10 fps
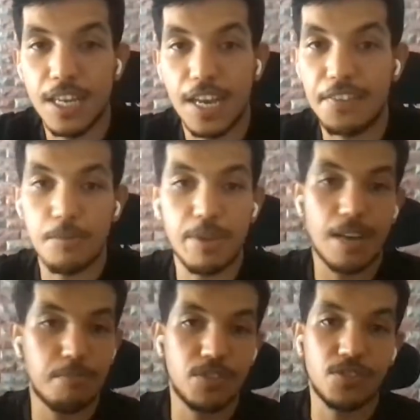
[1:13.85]
and I'd be
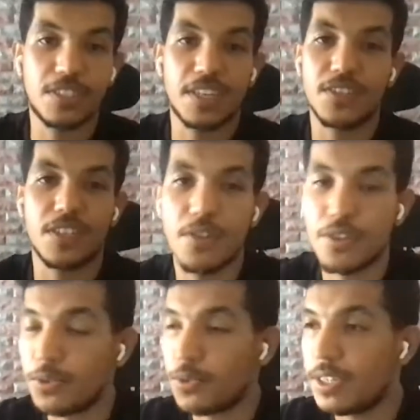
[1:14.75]
happy to discuss
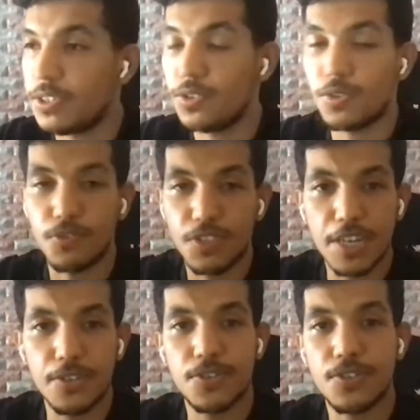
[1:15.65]
anything related to
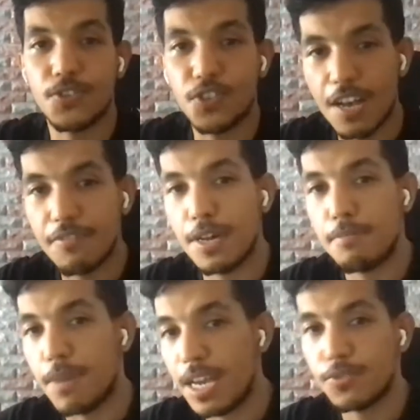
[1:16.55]
containers, Java,
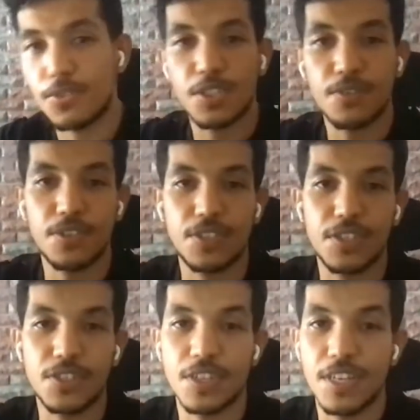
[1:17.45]

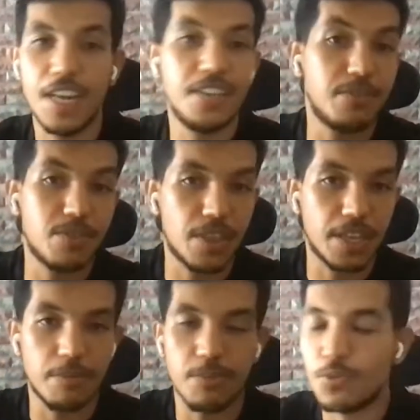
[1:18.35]
microservices, and everything
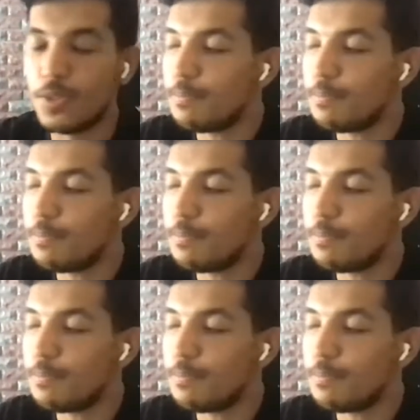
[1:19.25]
in between.